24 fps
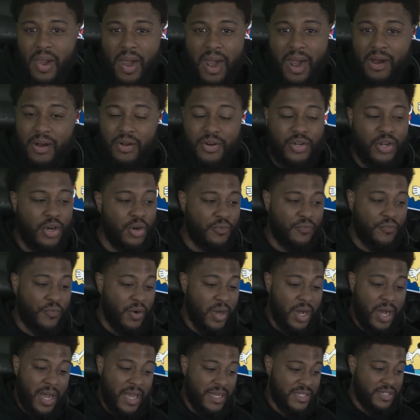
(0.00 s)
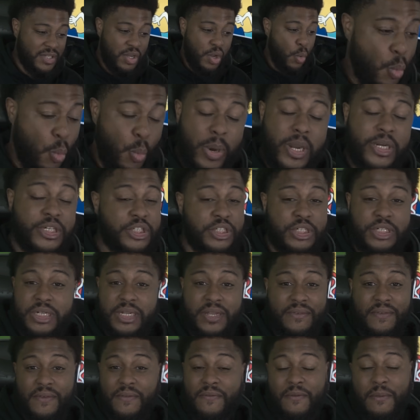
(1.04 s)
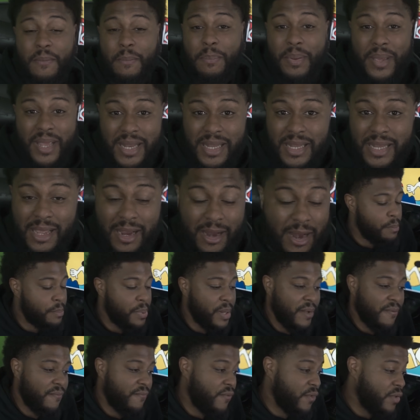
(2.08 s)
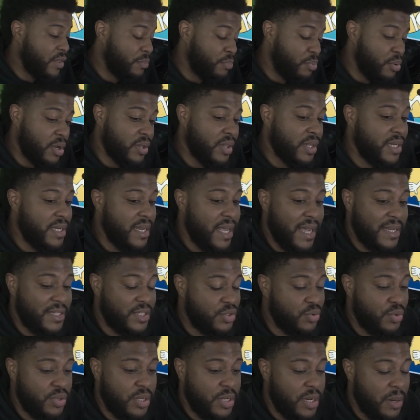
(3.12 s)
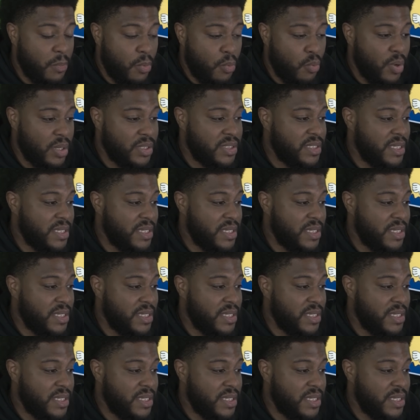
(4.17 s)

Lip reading: I don't know. For us, we shouldn't have even been there. But for the Brooklyn Nets, you were the number one